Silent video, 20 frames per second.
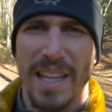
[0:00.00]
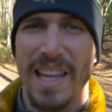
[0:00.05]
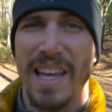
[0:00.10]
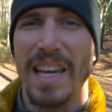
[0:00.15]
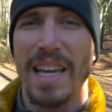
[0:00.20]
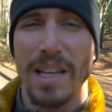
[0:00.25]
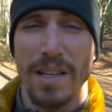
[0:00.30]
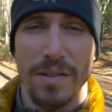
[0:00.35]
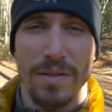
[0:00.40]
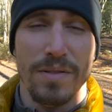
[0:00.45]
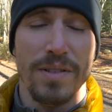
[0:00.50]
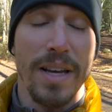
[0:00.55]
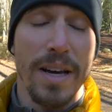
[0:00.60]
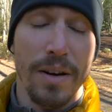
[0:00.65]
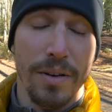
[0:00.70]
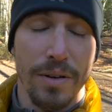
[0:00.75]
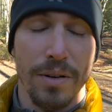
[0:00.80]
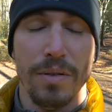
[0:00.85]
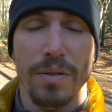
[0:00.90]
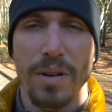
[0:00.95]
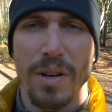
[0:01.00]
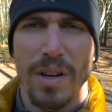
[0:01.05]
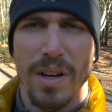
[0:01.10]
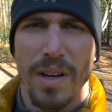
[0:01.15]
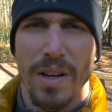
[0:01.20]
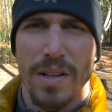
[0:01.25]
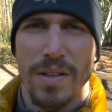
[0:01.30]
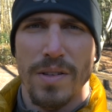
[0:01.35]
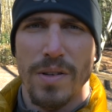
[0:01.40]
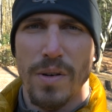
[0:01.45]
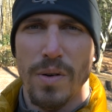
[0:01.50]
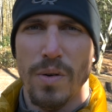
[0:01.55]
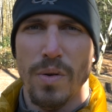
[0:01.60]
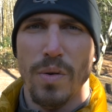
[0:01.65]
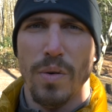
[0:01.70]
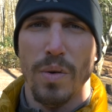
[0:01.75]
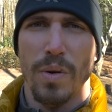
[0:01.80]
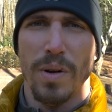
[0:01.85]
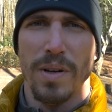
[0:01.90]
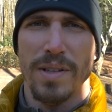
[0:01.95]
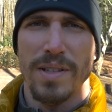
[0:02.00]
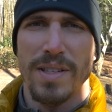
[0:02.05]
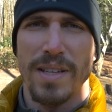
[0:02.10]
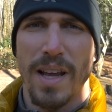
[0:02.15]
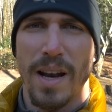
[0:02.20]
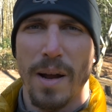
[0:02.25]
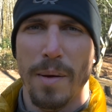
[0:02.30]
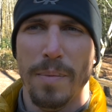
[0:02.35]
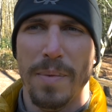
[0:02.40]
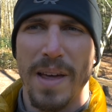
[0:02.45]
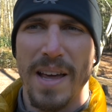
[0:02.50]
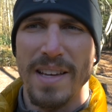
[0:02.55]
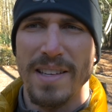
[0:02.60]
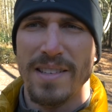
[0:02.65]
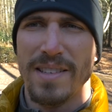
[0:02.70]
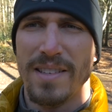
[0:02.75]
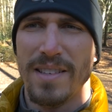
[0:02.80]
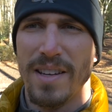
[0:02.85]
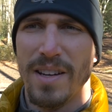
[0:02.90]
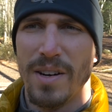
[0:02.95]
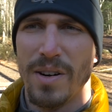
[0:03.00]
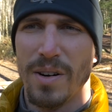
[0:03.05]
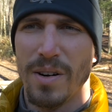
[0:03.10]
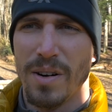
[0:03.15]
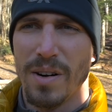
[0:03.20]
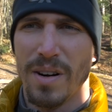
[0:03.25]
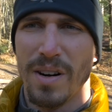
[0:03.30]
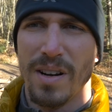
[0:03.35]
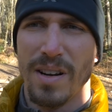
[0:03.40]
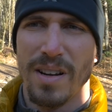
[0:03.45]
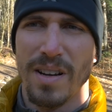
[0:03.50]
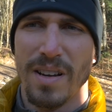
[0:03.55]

can sell you to set up that center